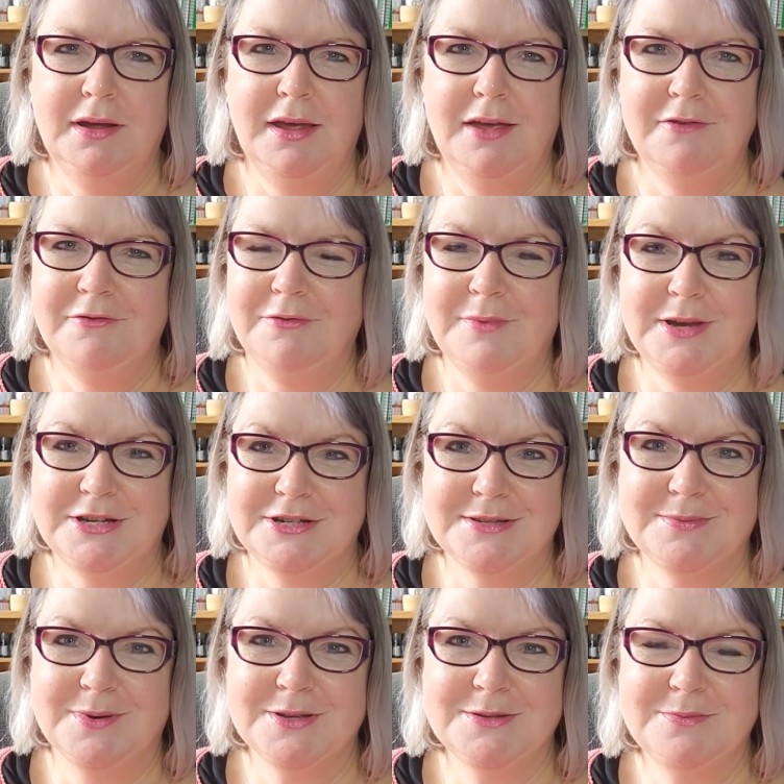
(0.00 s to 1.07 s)
information as
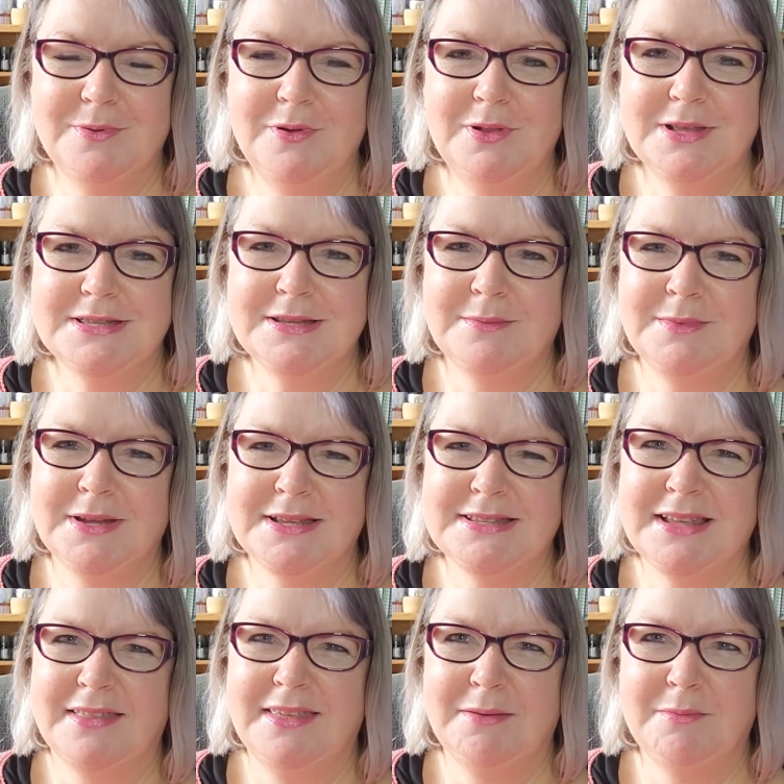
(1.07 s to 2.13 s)
possible and
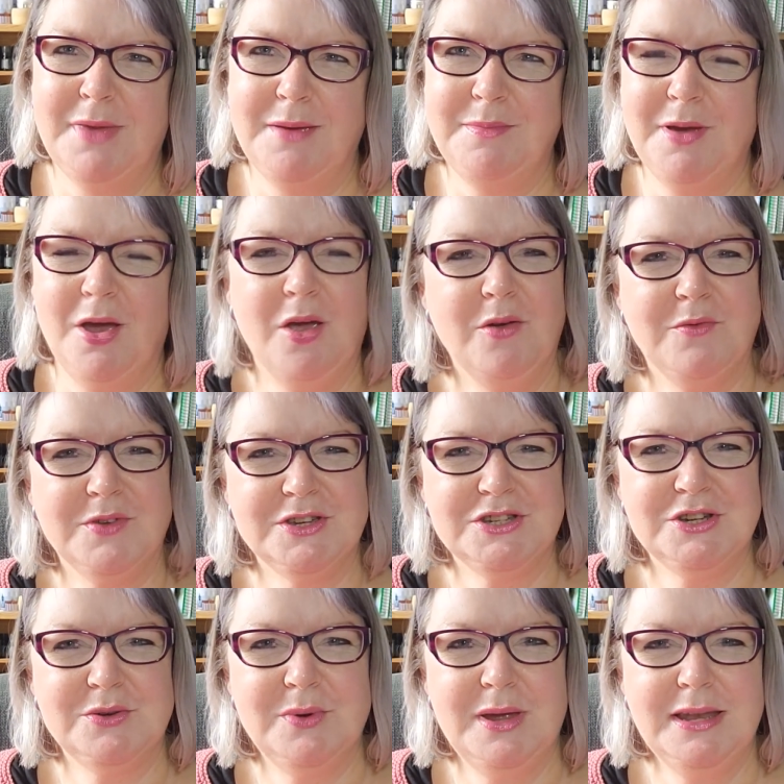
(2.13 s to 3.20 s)
sometimes I think maybe I
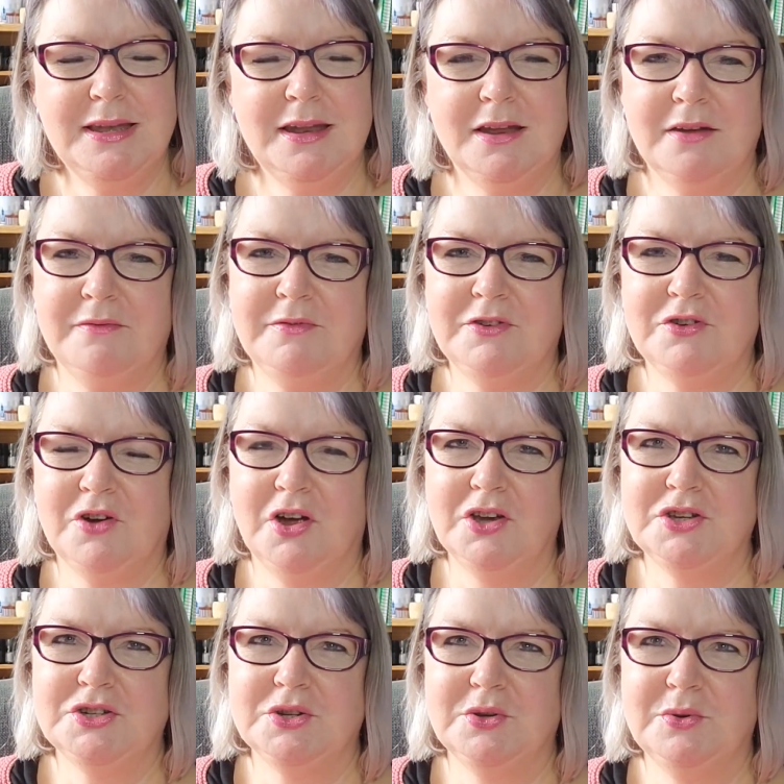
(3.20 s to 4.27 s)
overdo it and I have
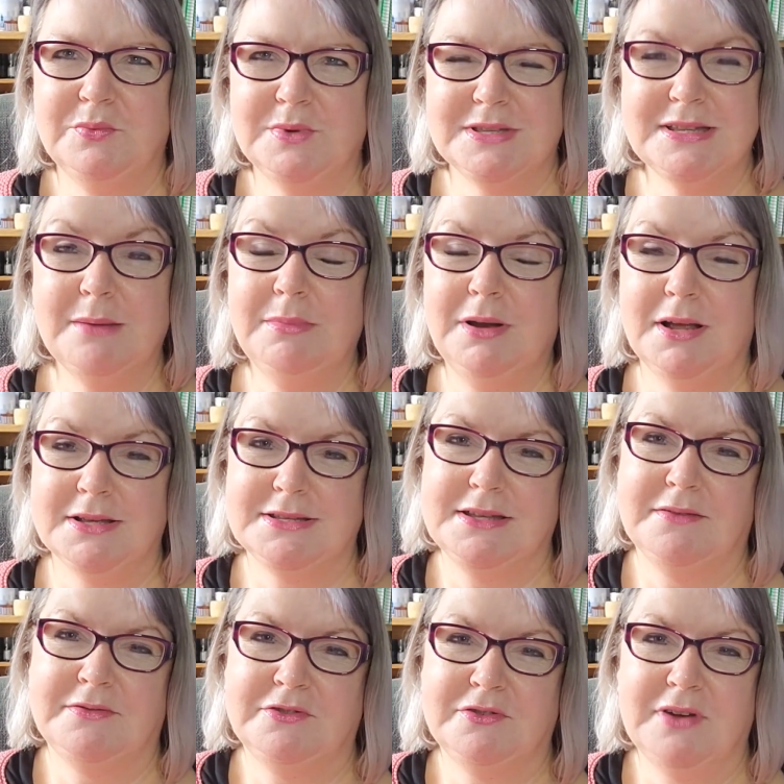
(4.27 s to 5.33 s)
tried to with some classes
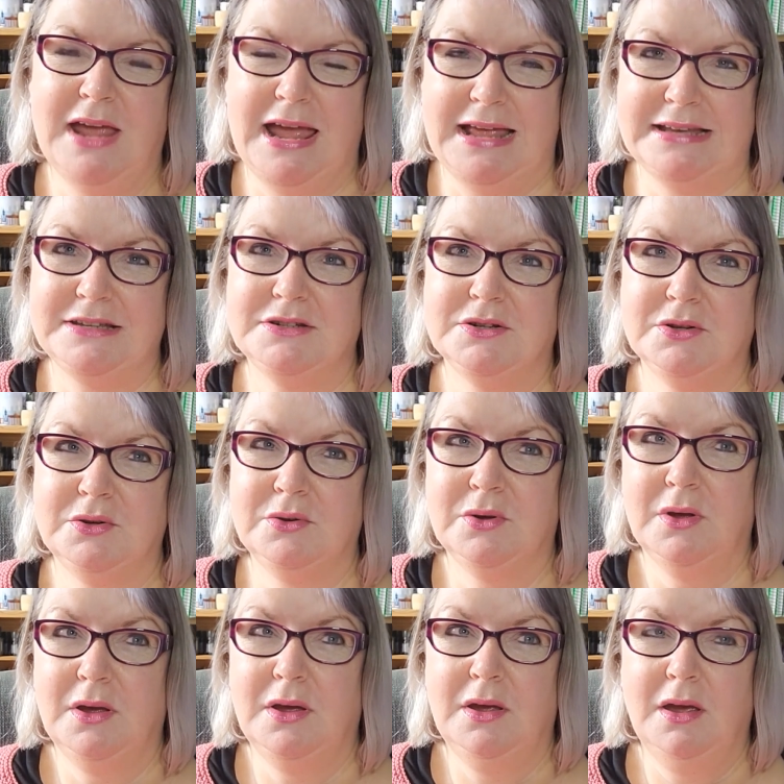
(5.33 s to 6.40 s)
I've had to
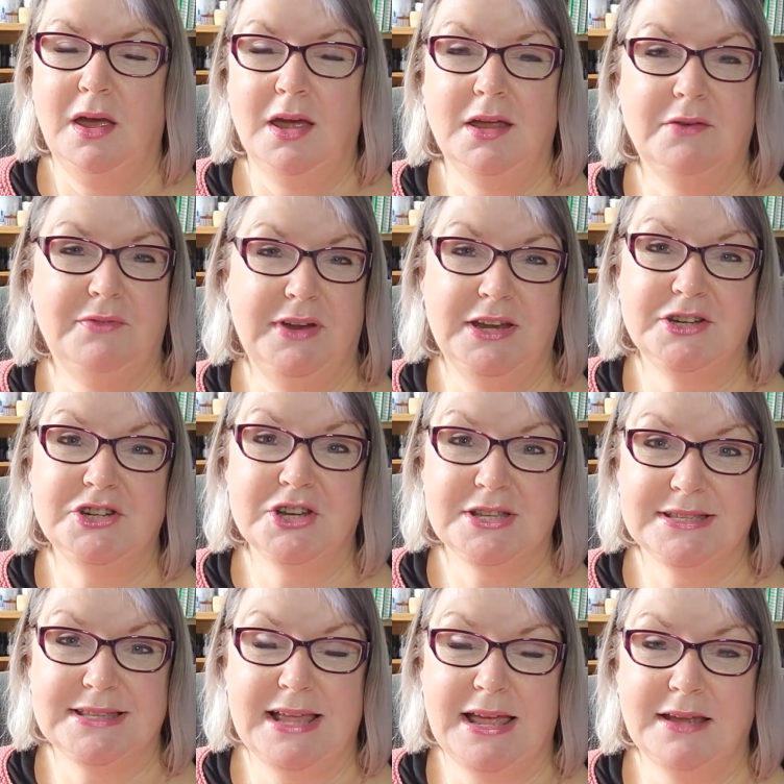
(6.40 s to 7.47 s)
uh,
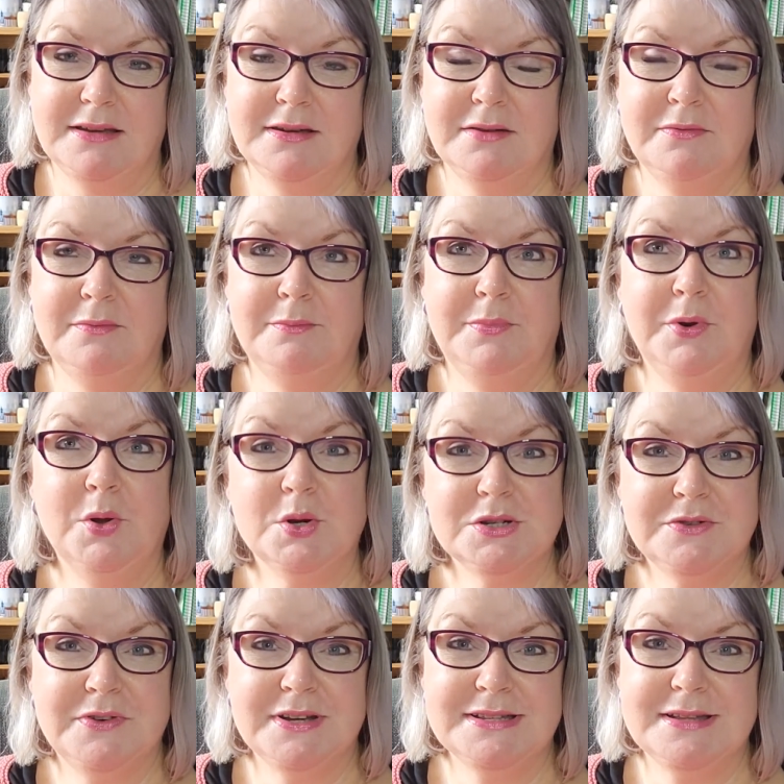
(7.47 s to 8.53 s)
readjust that brioche
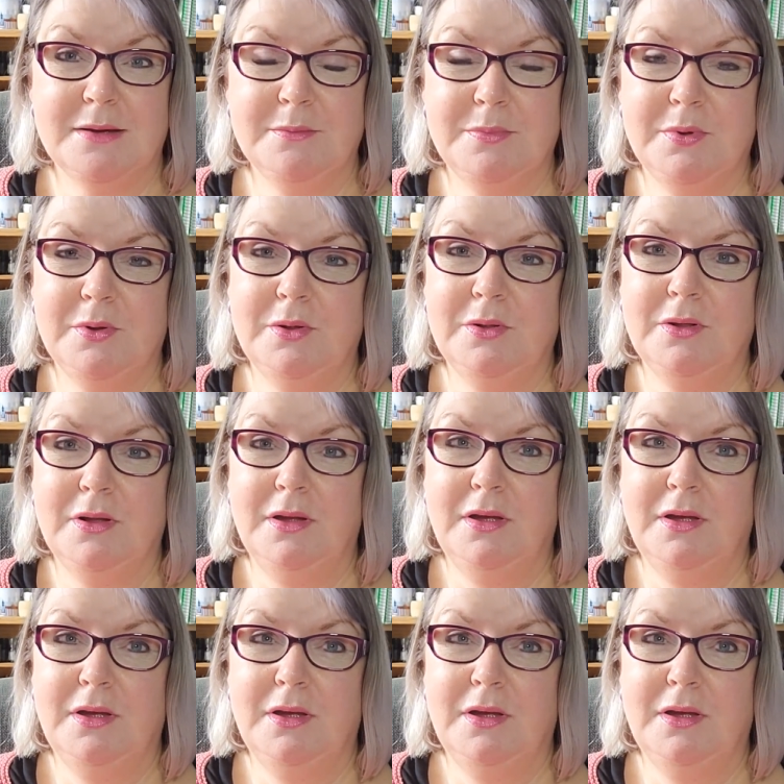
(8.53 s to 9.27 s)
for example